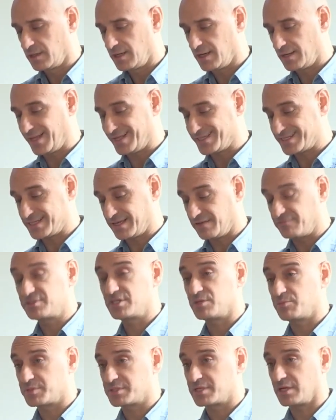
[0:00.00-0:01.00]
and that's
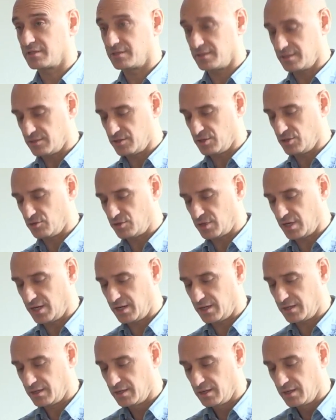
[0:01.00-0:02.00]
70% in the UK.